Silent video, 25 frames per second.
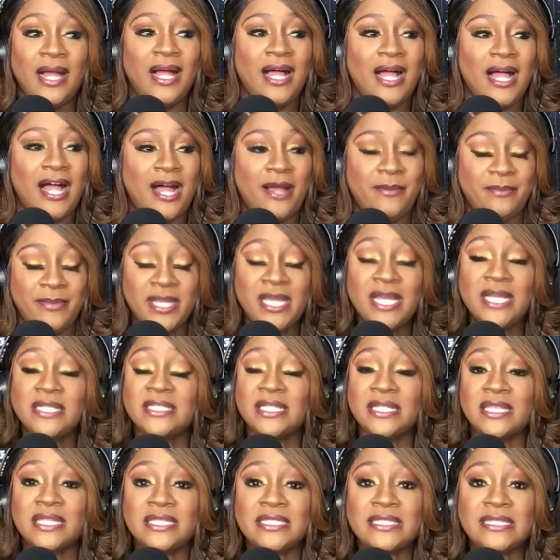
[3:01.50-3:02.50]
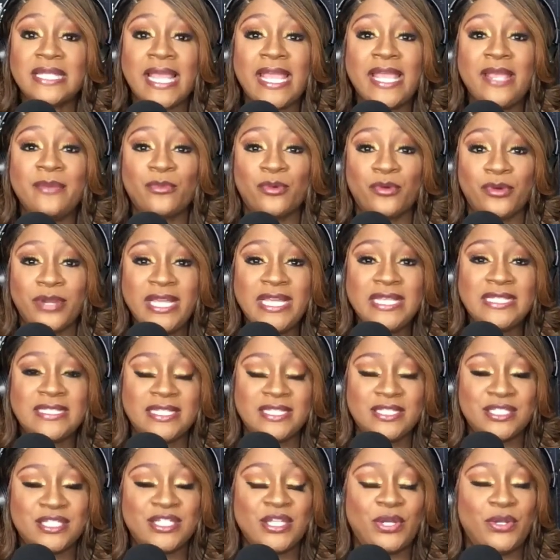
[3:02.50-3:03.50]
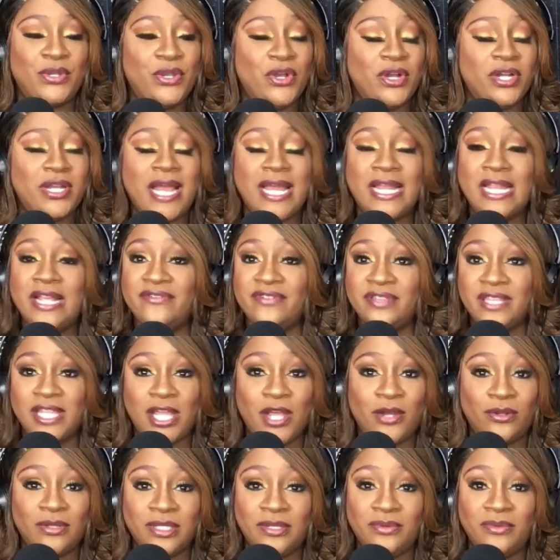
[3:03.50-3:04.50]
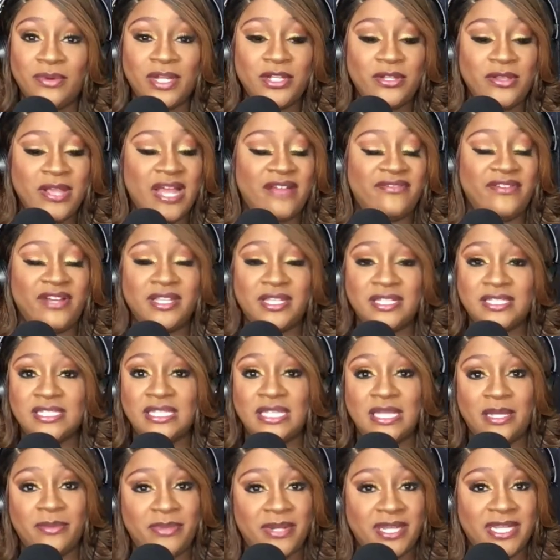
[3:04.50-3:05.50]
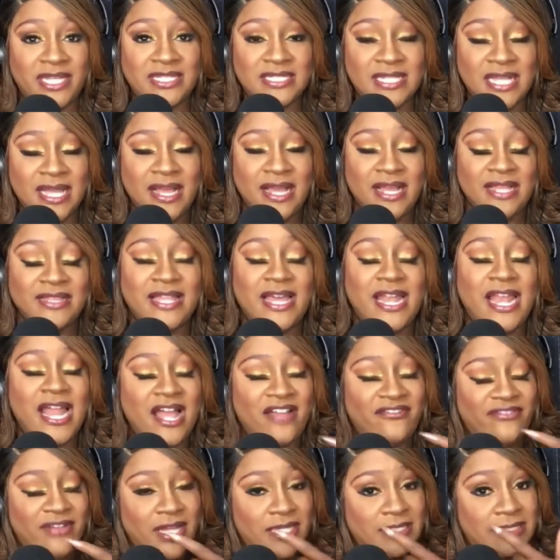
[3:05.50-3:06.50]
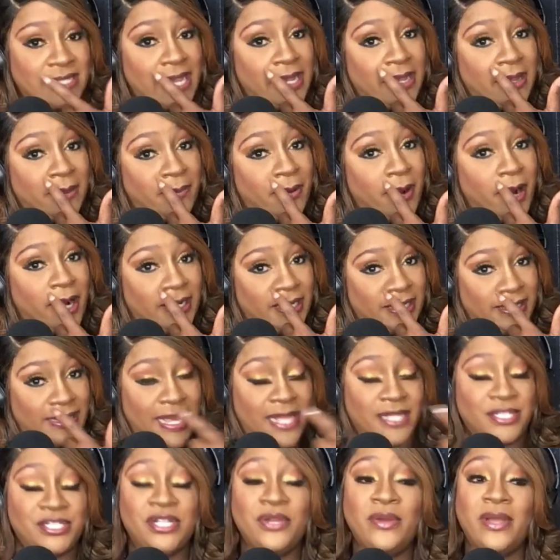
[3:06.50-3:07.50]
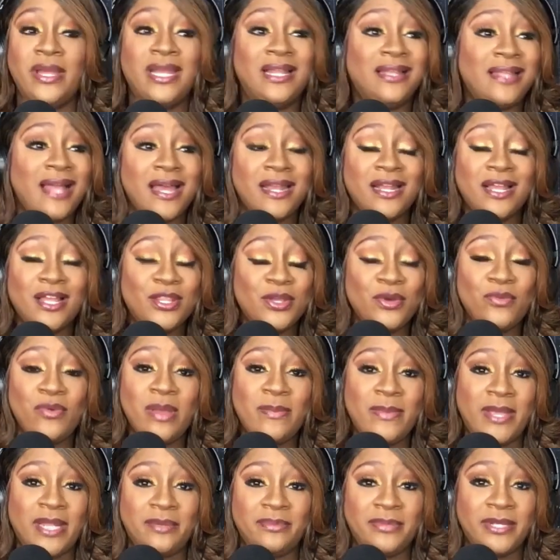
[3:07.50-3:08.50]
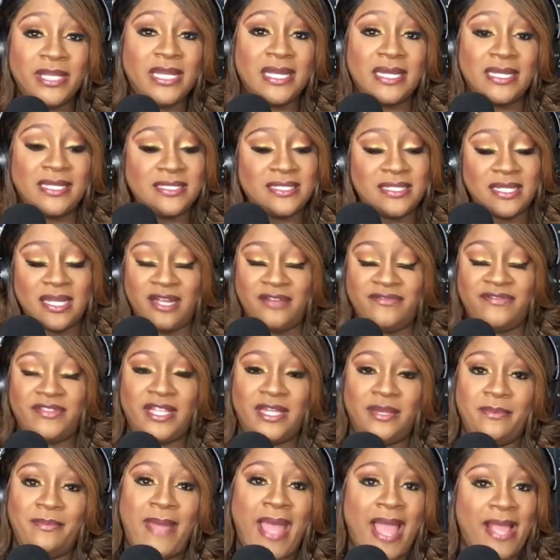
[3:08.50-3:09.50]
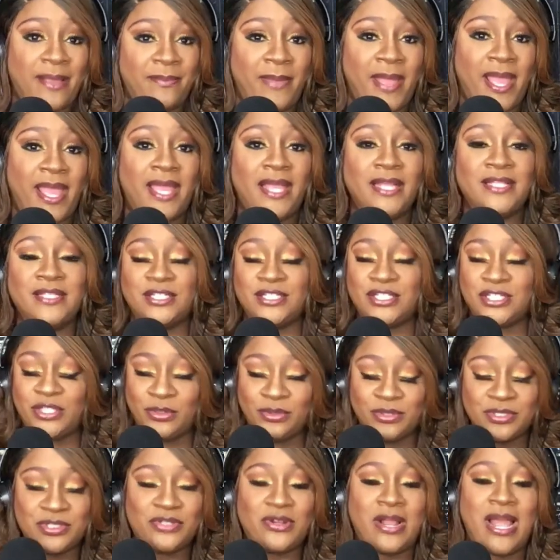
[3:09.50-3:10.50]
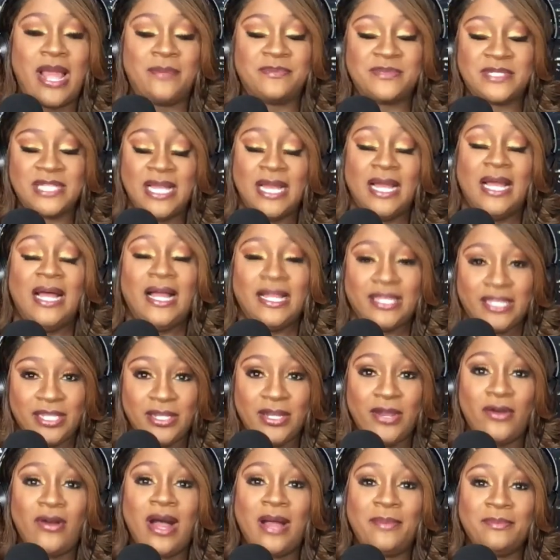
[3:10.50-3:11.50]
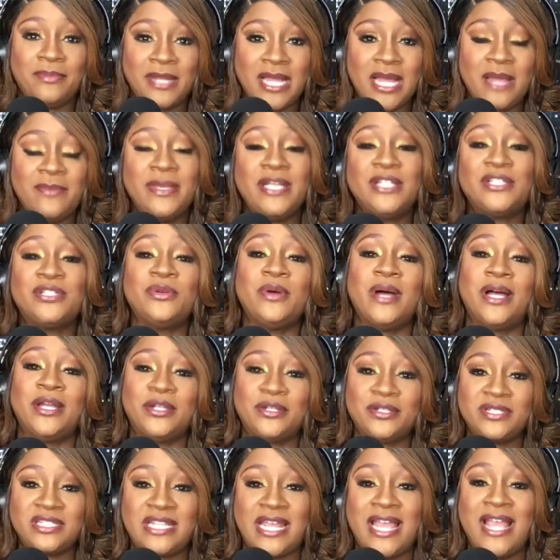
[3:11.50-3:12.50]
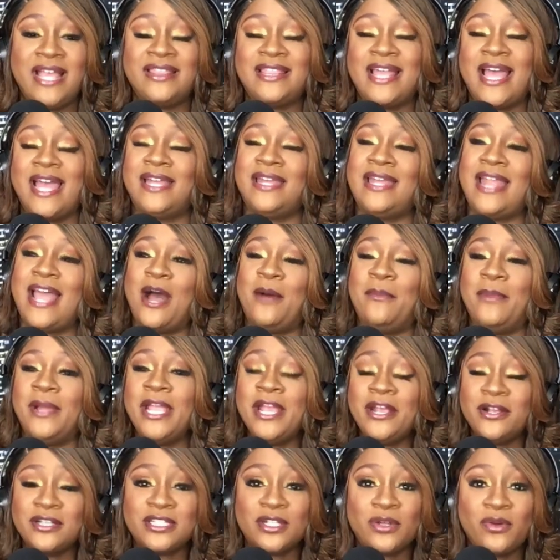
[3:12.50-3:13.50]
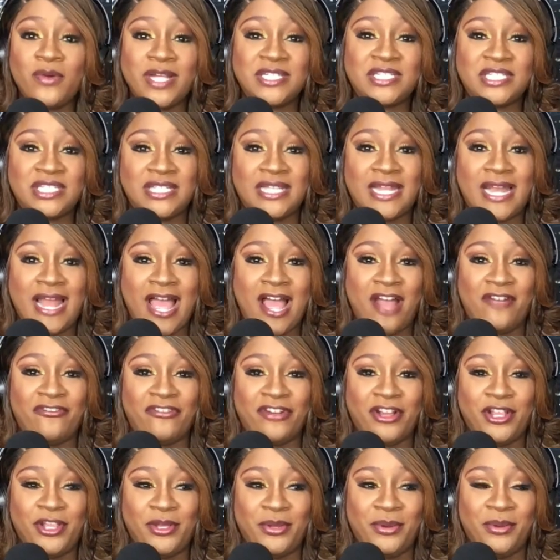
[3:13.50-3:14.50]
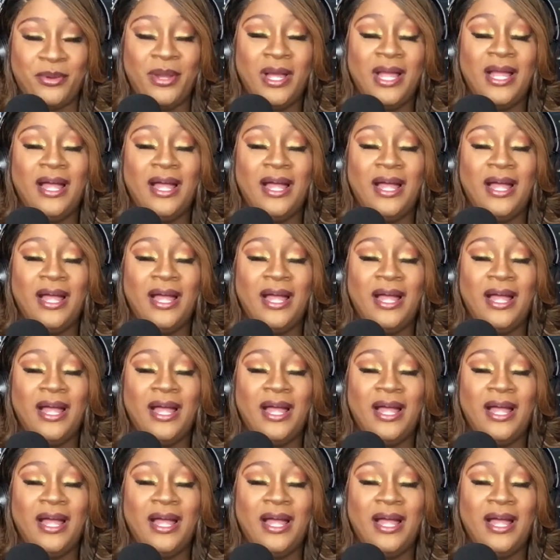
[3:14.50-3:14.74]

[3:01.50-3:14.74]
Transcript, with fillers: um, because of the same reason. So you're not even the only one. You have other celebrities that have uh, taken part in that too, and a lot of other women because of the back pain, the shoulder straps. You know, I'm coming to understand that now. But here's a question that I have for you